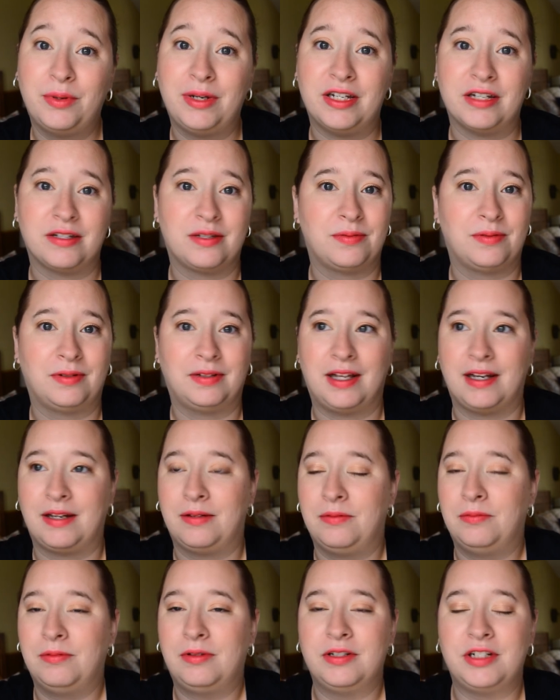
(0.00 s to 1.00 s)
we just were
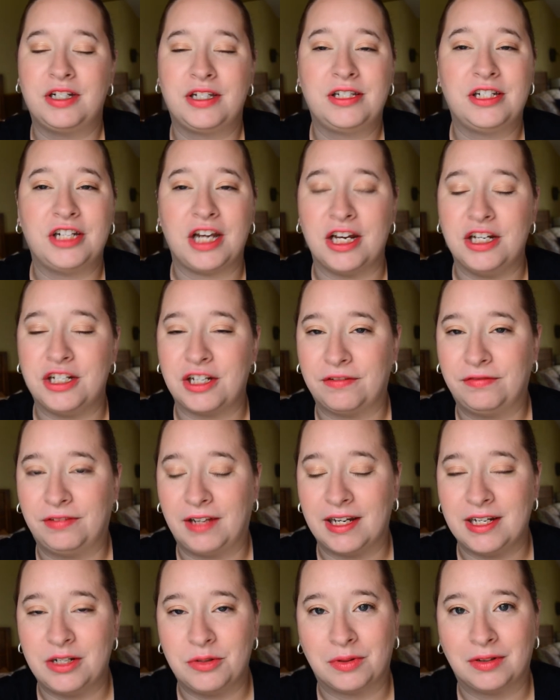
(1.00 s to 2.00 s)
like, we'll just change our
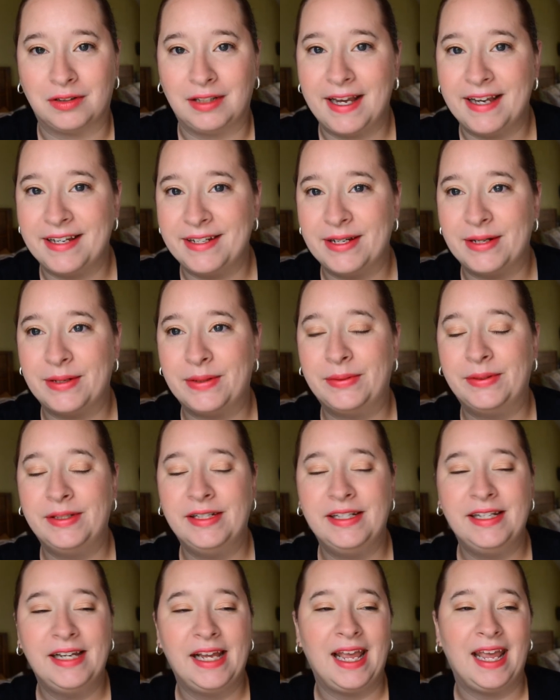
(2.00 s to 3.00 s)
flight to Orlando
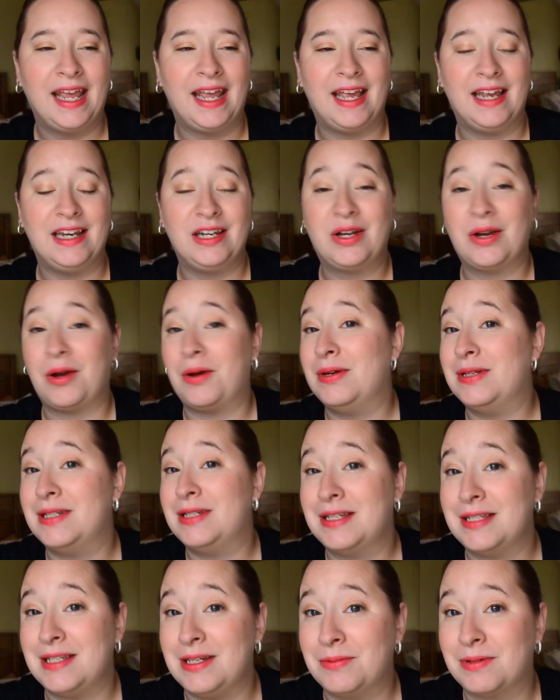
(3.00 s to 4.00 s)
and go to
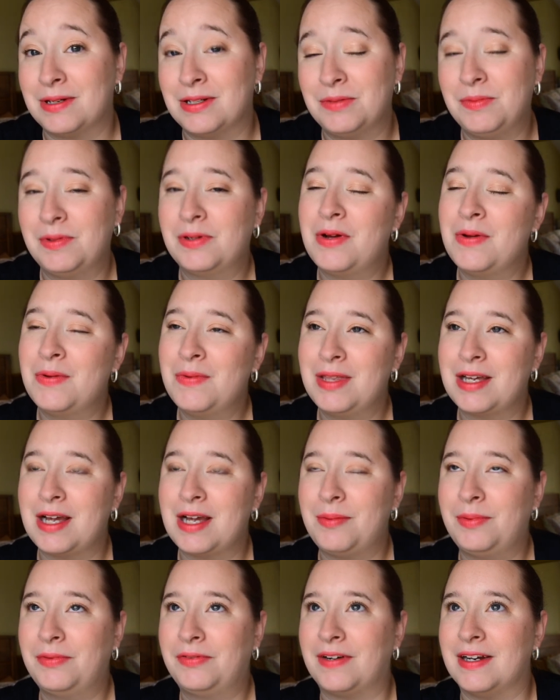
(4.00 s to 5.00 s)
Disney World. And we're going with a
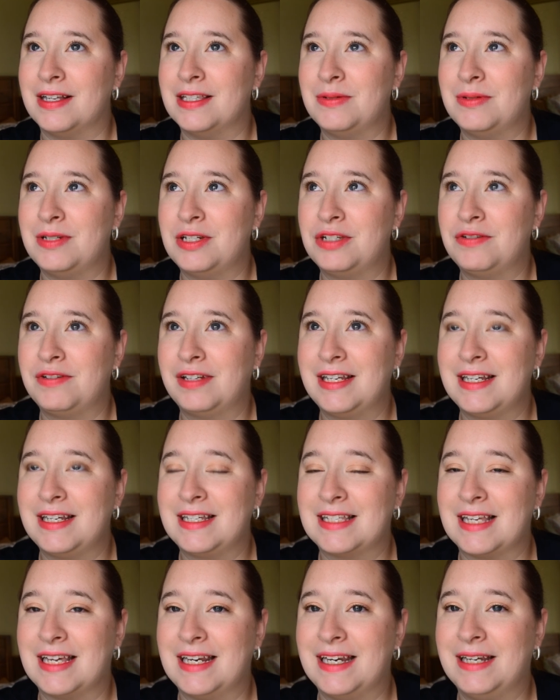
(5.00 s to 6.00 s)
couple friends, which is really
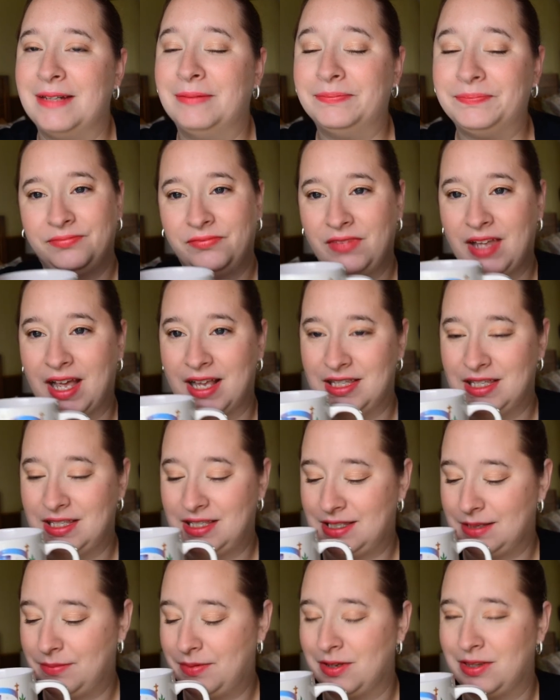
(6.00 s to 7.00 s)
exciting.
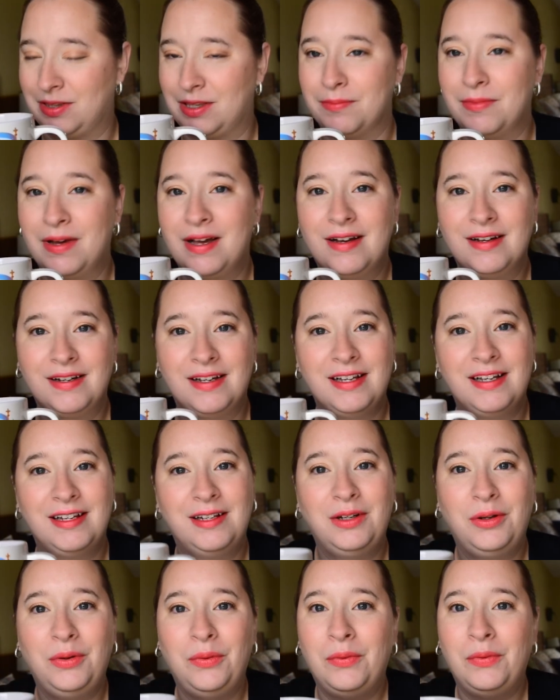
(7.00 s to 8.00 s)
That's about the mug.
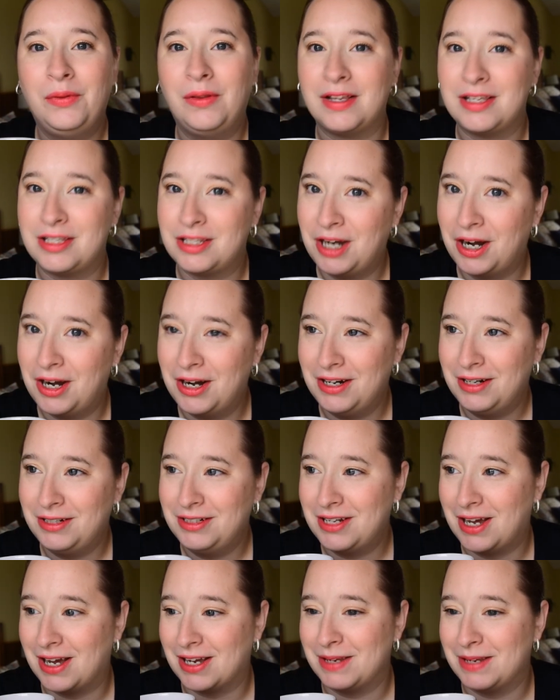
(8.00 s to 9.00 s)
Let's start
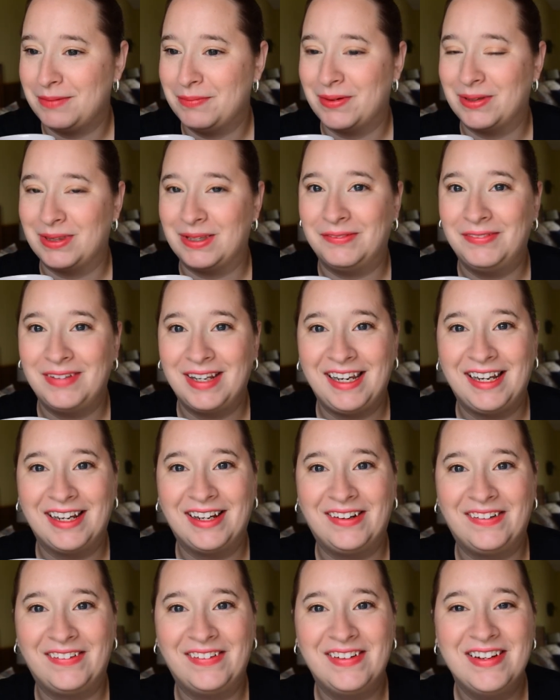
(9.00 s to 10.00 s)
talking about the
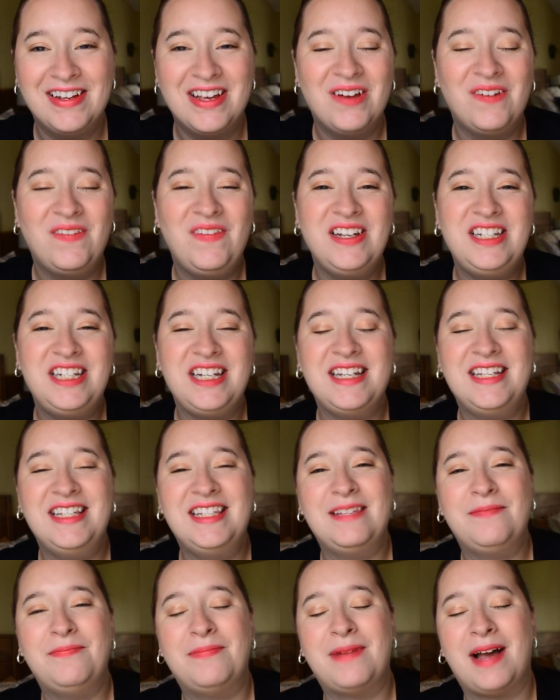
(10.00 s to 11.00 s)
video, which
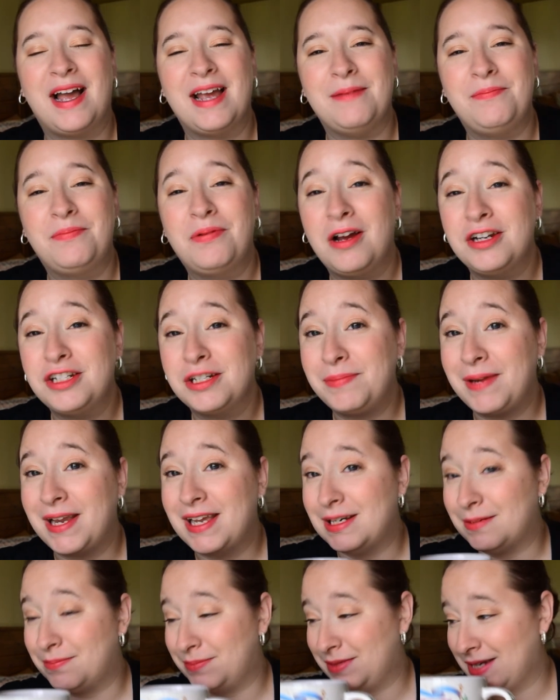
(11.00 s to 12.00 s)
is my Project
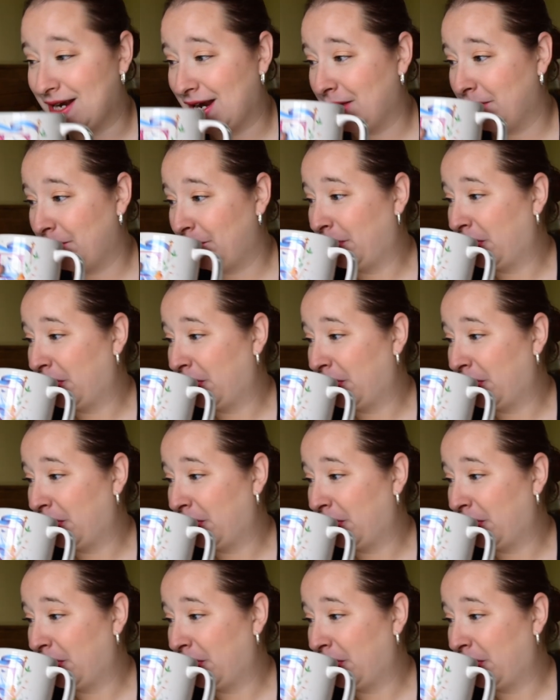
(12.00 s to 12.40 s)
Pan update.